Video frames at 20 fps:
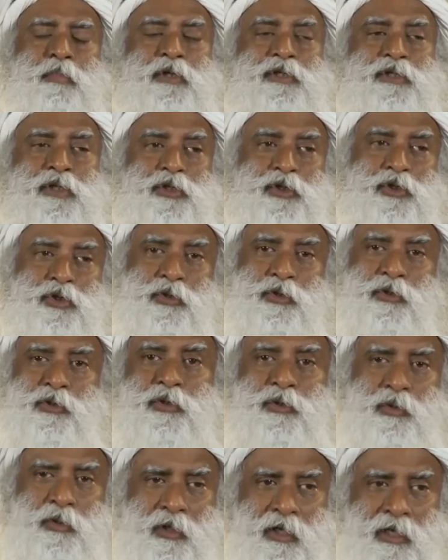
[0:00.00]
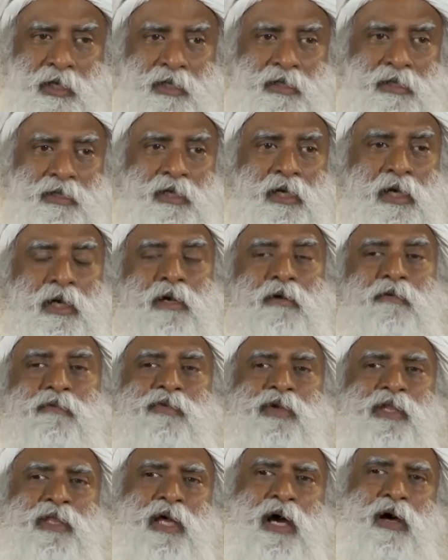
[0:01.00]
person should do is,
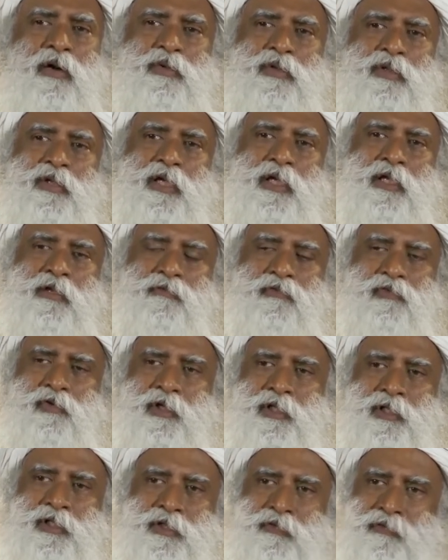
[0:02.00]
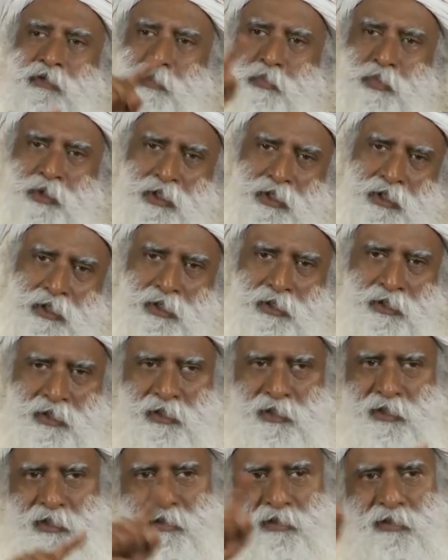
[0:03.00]
without the influence of the
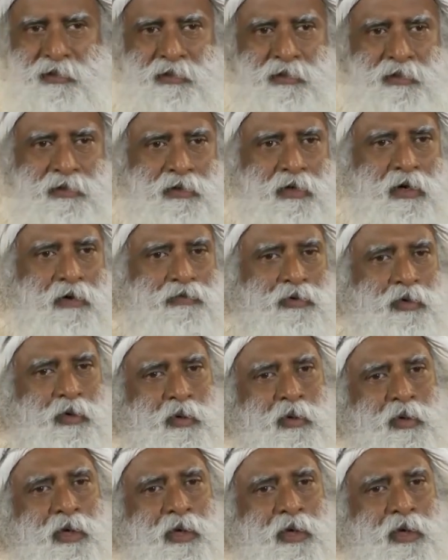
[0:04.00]
peers of your